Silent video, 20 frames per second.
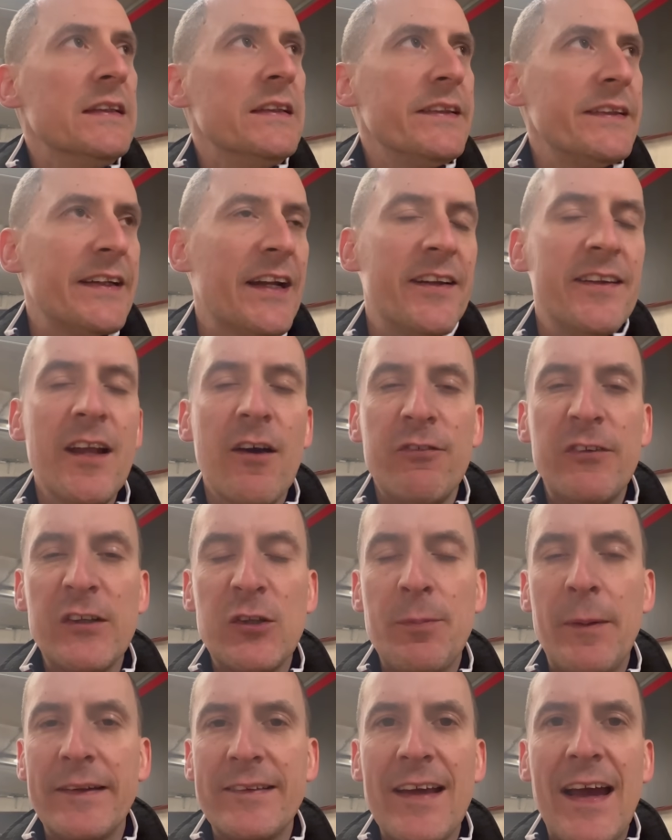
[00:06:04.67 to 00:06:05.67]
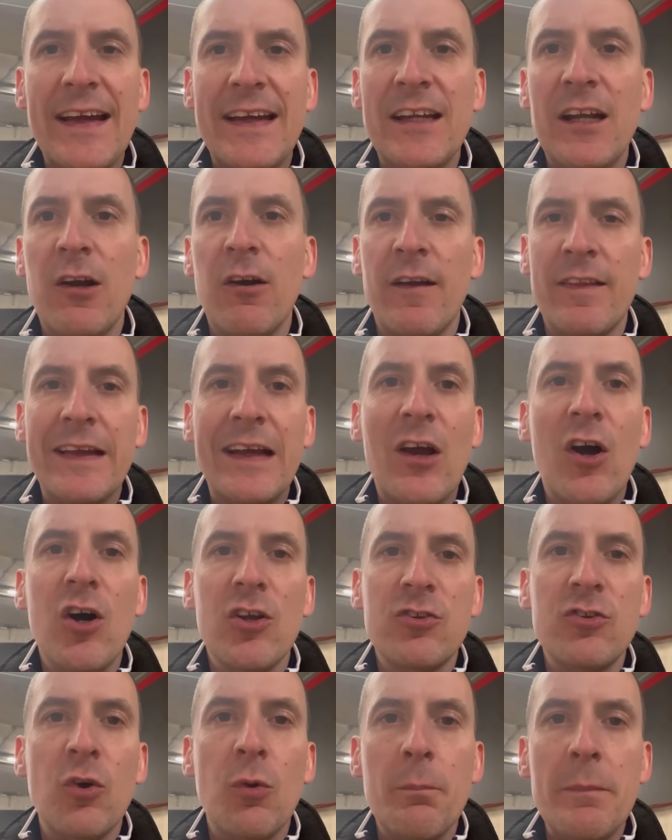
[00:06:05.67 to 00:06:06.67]
You know, nothing spectacular. I think
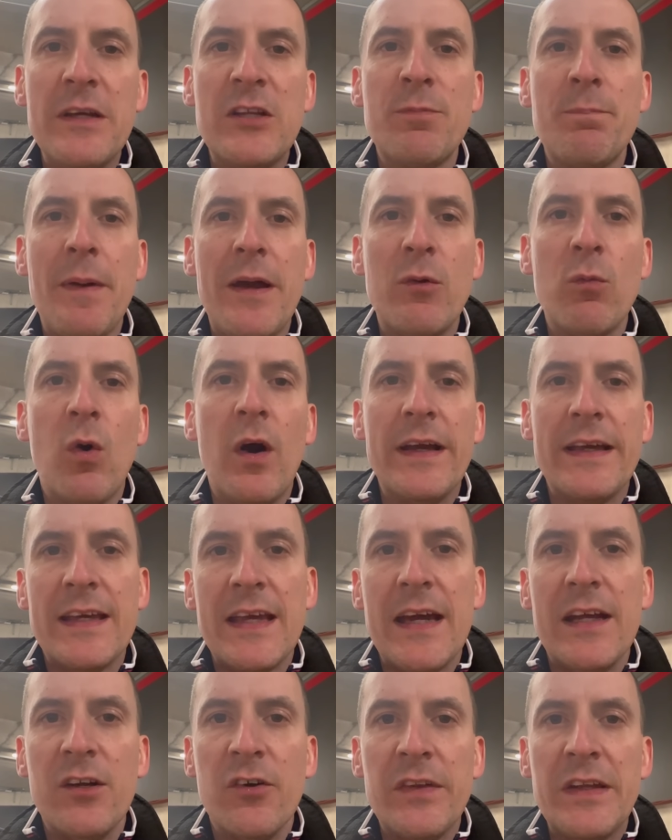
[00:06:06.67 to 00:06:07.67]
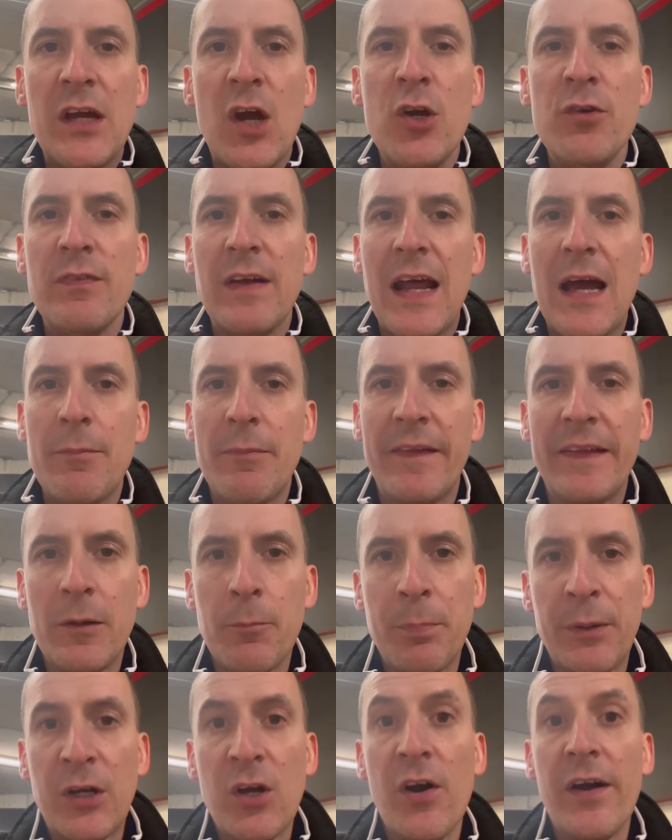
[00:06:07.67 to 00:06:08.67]
Arsenal missed Ben White getting on the overlap. I
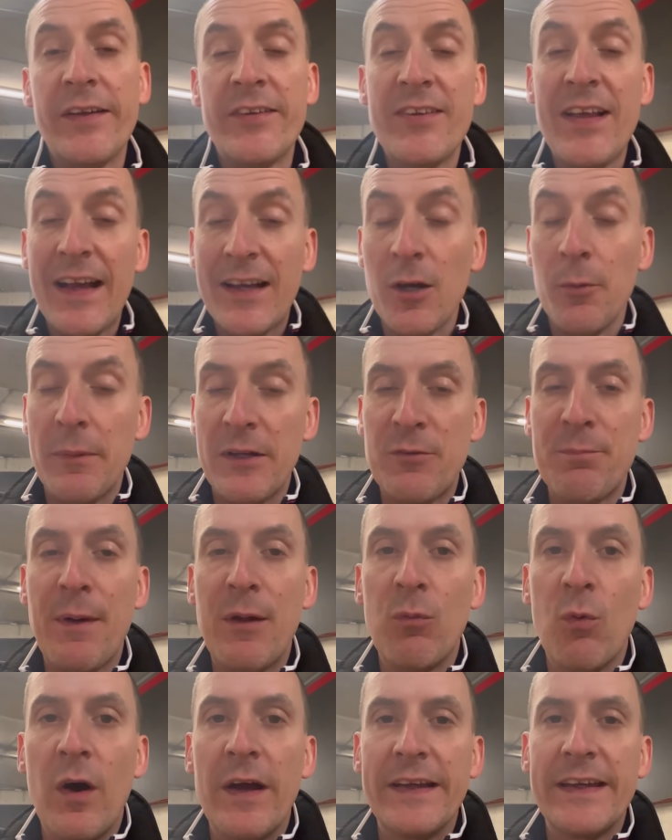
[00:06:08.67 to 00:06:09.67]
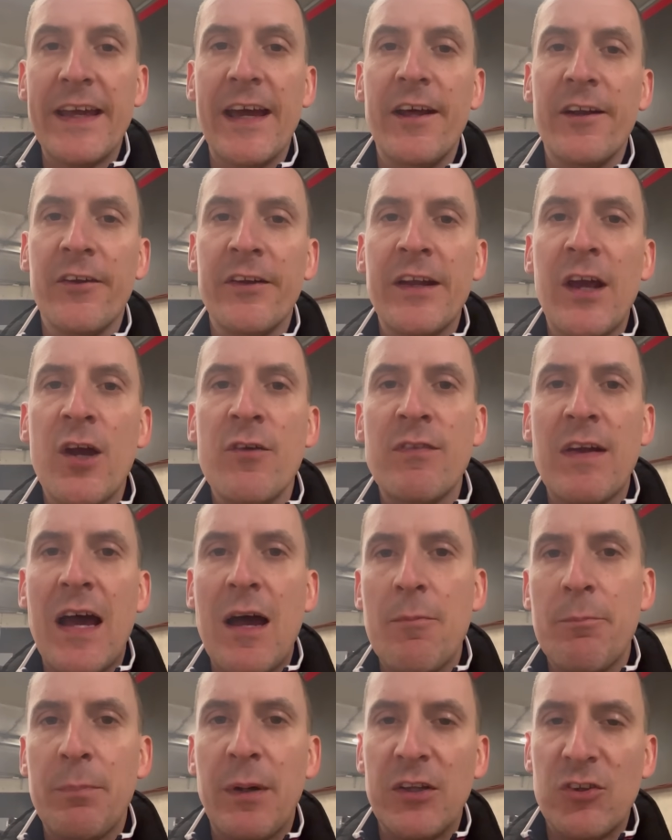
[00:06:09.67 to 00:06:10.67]
think Bukayo Saka missed Ben White getting on the
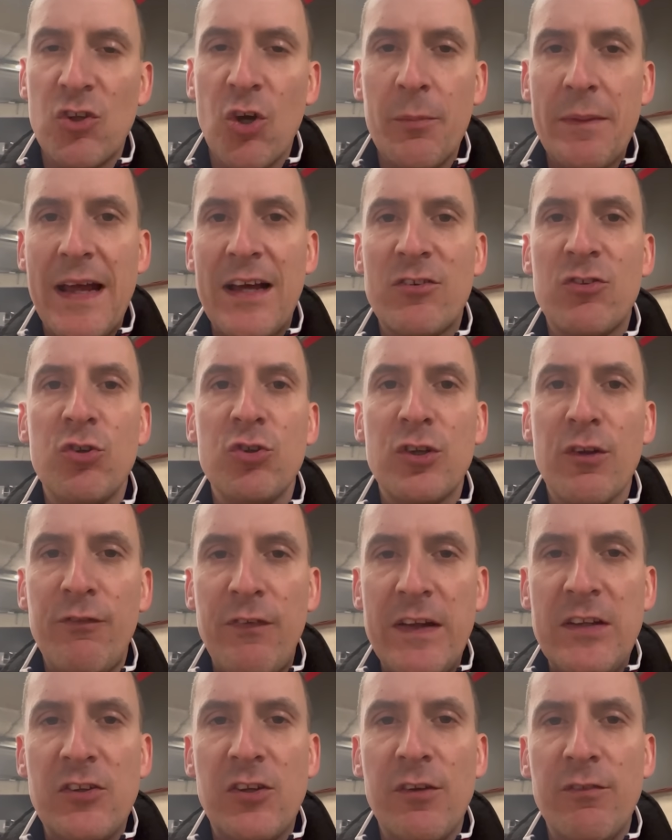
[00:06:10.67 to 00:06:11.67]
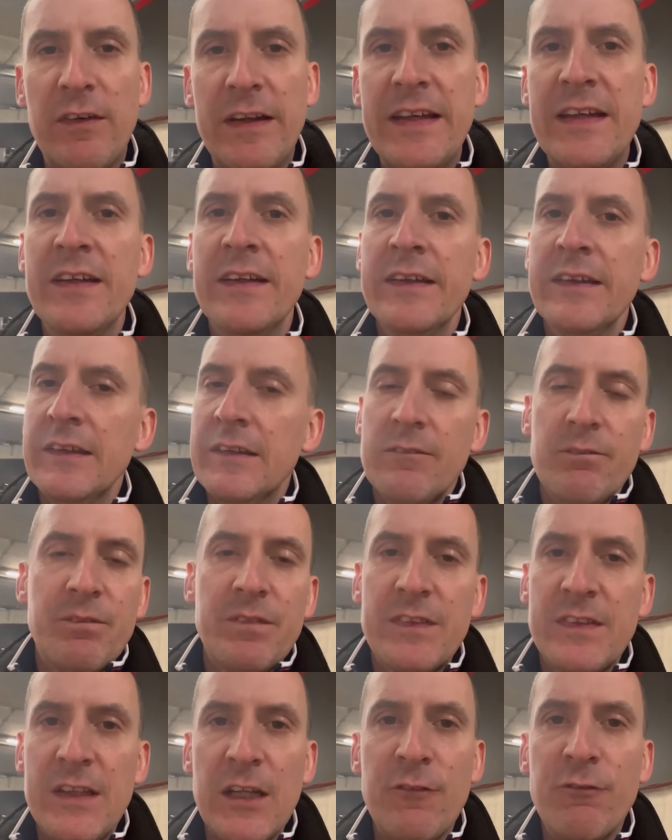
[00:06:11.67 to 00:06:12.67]
overlap. But Tomiyasu defensively
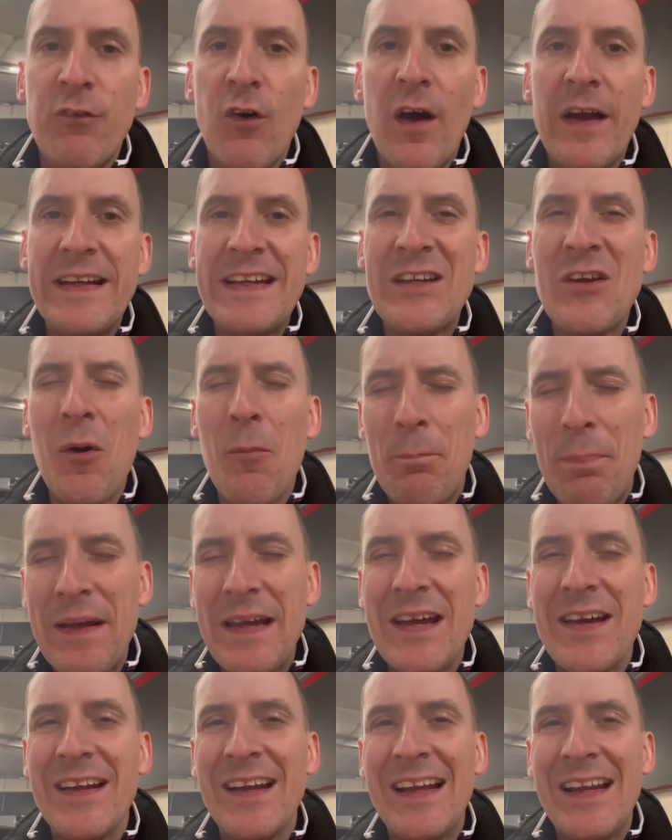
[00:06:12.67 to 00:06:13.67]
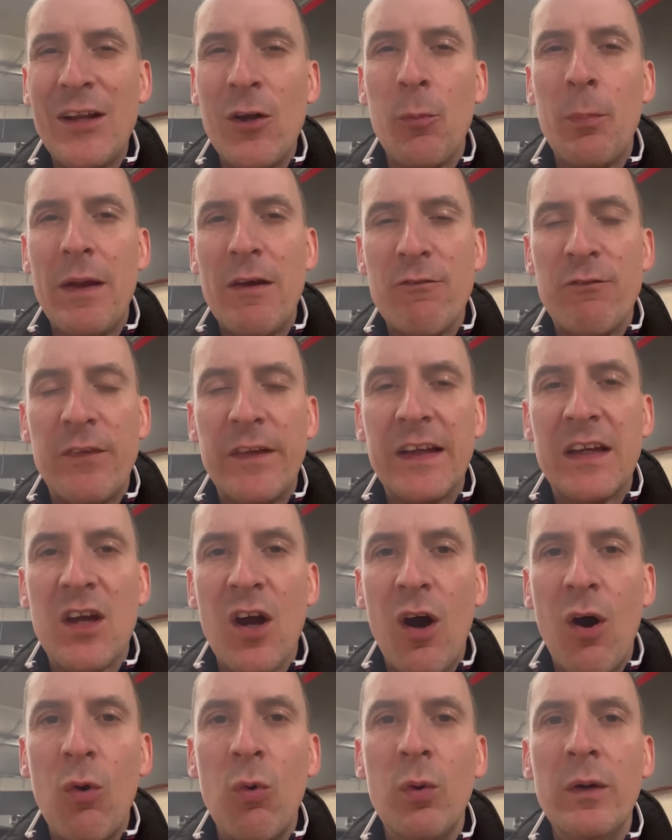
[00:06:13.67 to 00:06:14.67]
did fine. He got beaten a little bit for the
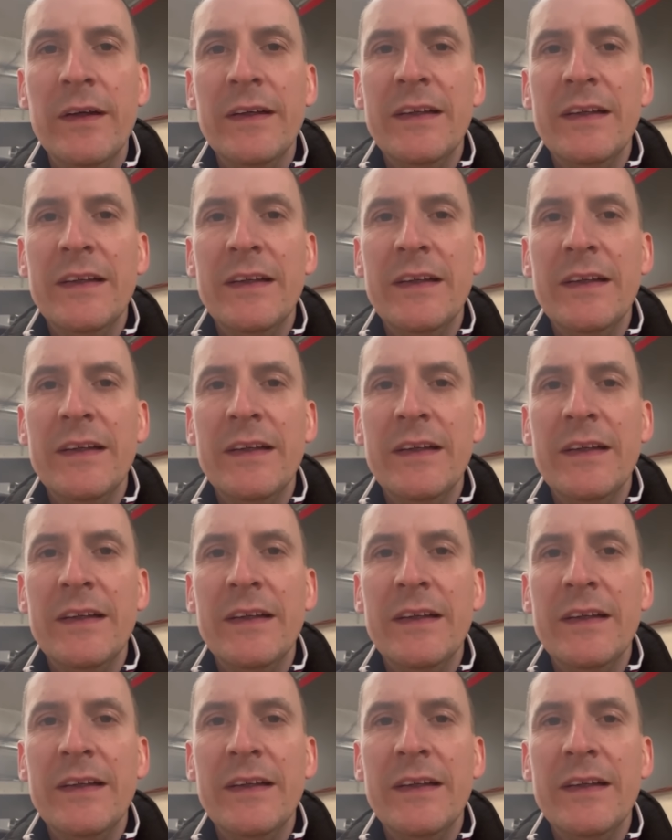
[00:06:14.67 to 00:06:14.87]
goal.